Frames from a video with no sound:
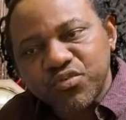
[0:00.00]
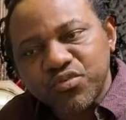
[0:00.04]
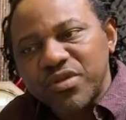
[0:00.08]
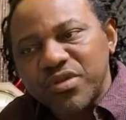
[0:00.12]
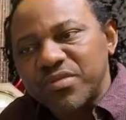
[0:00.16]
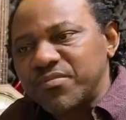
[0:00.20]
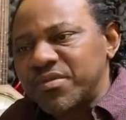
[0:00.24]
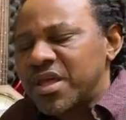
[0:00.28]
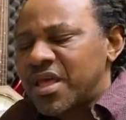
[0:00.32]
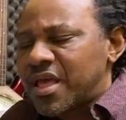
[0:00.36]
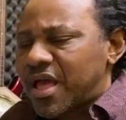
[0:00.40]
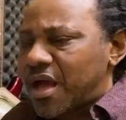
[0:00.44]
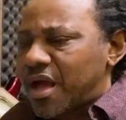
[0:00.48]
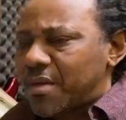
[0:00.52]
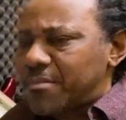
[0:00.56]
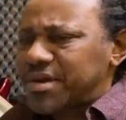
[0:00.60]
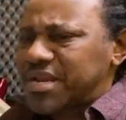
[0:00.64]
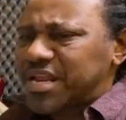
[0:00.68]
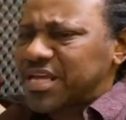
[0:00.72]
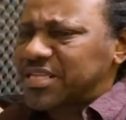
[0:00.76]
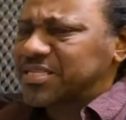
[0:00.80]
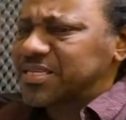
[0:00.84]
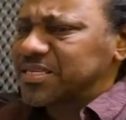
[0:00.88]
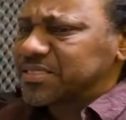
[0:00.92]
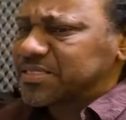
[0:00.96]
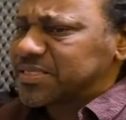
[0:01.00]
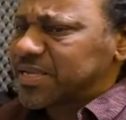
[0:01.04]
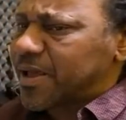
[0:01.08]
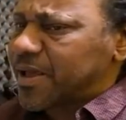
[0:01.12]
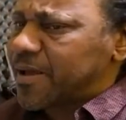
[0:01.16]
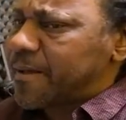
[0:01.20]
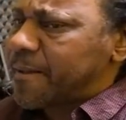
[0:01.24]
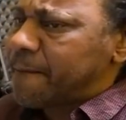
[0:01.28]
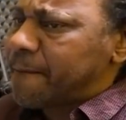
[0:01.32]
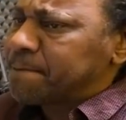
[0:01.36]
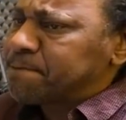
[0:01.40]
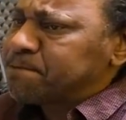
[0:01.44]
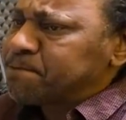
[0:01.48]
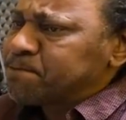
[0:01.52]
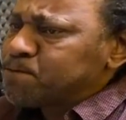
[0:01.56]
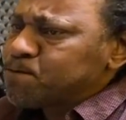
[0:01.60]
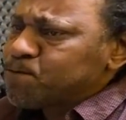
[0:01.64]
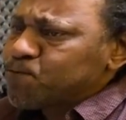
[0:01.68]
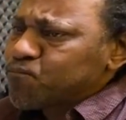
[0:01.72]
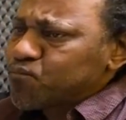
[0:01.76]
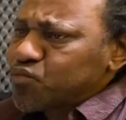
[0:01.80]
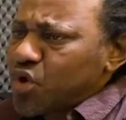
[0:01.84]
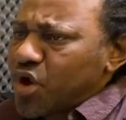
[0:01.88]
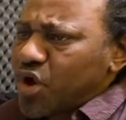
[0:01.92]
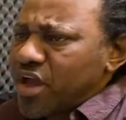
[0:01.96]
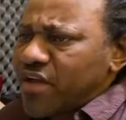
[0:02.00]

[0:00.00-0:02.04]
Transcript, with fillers: When another thing say, um, no,